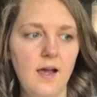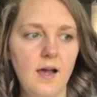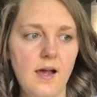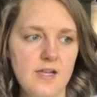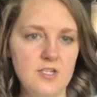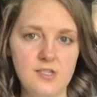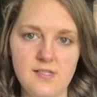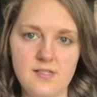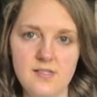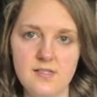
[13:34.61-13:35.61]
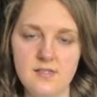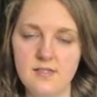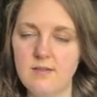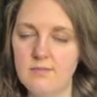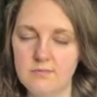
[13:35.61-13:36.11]
I just
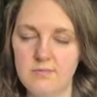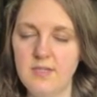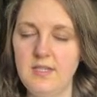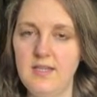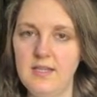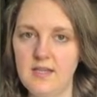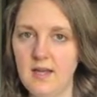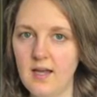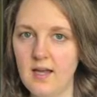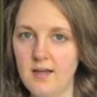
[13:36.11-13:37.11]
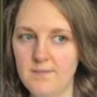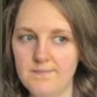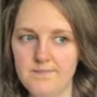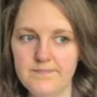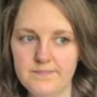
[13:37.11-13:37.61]
really
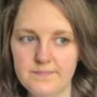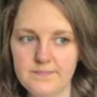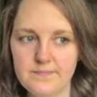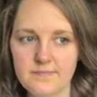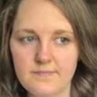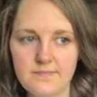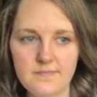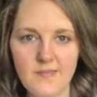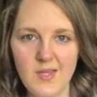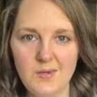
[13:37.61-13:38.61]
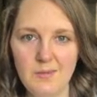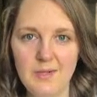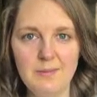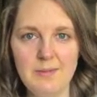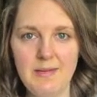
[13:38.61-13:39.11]
want
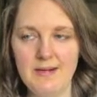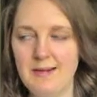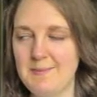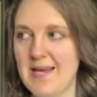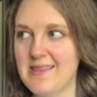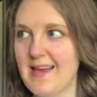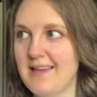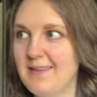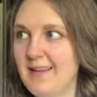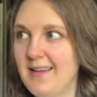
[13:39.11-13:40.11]
to be better about that.